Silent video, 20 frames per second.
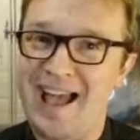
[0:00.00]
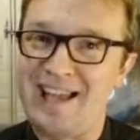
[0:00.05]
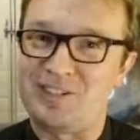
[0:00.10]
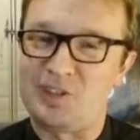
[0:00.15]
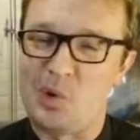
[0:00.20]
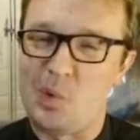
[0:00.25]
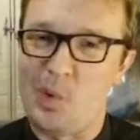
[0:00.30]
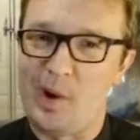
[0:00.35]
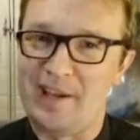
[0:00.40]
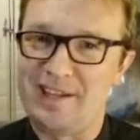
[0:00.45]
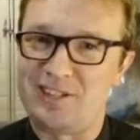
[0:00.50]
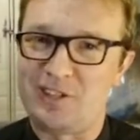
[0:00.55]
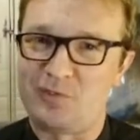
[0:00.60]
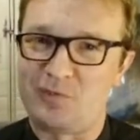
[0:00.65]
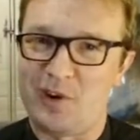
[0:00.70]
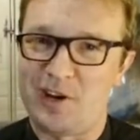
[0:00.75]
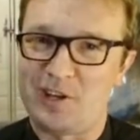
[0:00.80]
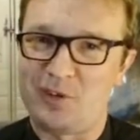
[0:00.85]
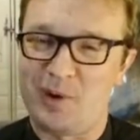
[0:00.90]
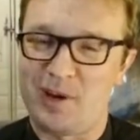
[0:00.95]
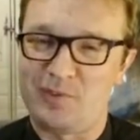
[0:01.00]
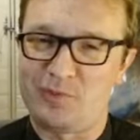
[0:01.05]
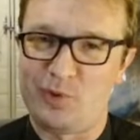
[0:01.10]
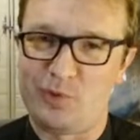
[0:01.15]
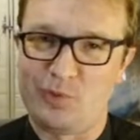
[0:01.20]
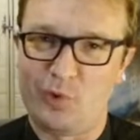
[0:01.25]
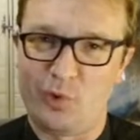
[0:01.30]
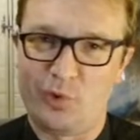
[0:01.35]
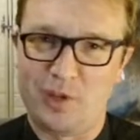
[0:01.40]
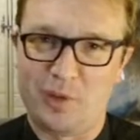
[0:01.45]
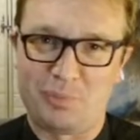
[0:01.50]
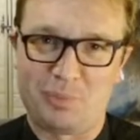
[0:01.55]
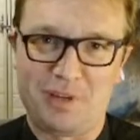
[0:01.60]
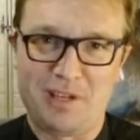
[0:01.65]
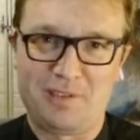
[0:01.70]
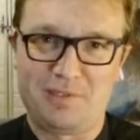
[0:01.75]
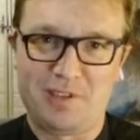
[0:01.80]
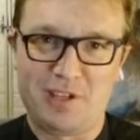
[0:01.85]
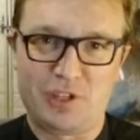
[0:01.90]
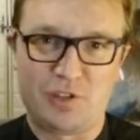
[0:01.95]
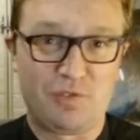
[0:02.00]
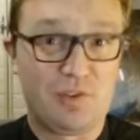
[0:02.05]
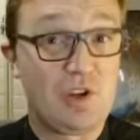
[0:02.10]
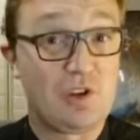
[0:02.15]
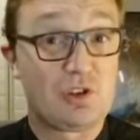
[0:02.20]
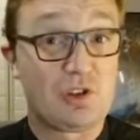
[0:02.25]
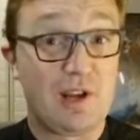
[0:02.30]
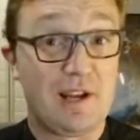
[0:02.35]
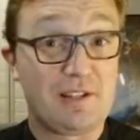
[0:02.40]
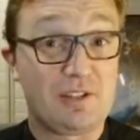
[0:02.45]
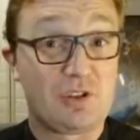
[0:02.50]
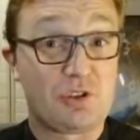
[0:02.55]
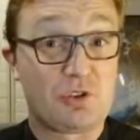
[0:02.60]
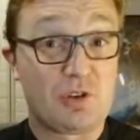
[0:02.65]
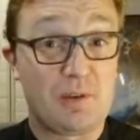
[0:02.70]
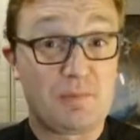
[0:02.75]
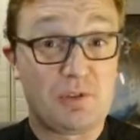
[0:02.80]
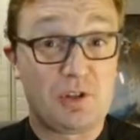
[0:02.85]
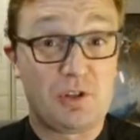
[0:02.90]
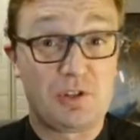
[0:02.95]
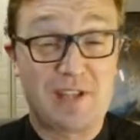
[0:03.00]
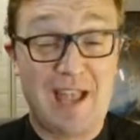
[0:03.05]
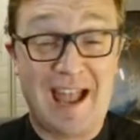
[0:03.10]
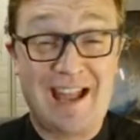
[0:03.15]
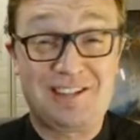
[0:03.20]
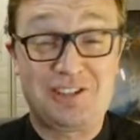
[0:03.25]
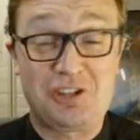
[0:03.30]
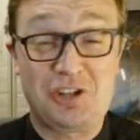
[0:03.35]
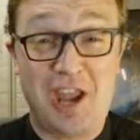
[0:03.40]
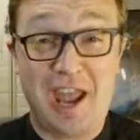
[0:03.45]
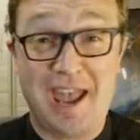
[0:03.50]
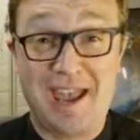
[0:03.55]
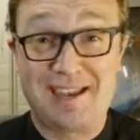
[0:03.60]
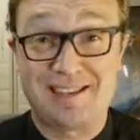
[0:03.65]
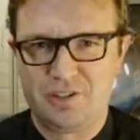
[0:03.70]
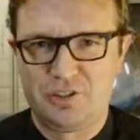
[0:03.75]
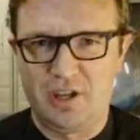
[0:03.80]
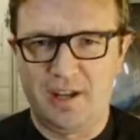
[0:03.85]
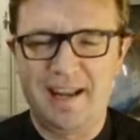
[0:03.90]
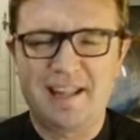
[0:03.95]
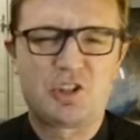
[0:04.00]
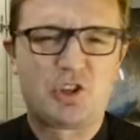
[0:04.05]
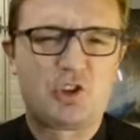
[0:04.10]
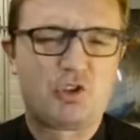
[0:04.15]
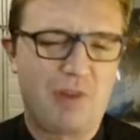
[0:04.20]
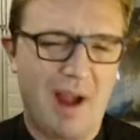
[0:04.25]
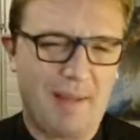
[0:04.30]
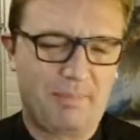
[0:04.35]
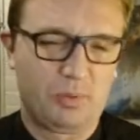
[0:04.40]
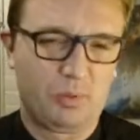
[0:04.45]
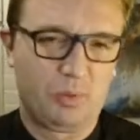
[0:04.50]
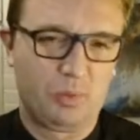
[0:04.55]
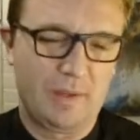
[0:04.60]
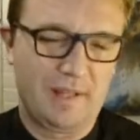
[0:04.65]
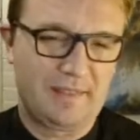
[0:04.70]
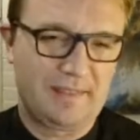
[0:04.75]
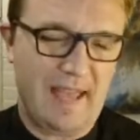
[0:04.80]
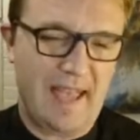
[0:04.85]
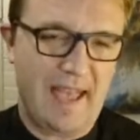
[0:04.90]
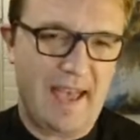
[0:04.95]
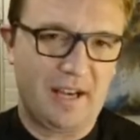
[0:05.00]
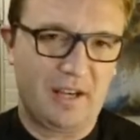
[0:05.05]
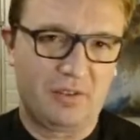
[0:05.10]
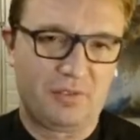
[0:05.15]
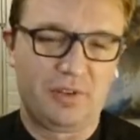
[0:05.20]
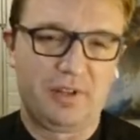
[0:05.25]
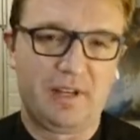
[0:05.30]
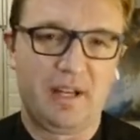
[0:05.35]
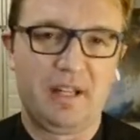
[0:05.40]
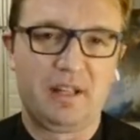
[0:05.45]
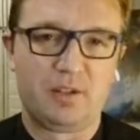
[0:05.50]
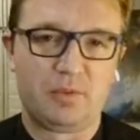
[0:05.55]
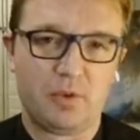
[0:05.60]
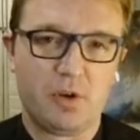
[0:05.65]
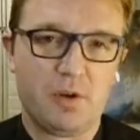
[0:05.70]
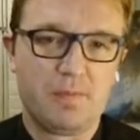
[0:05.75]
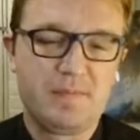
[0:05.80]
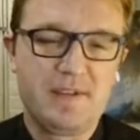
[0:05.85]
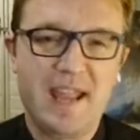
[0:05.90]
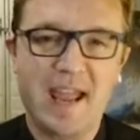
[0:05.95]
As always, I'm very grateful for all your previous views, likes, subscriptions and shares. So let's grapple with the elephant in the room.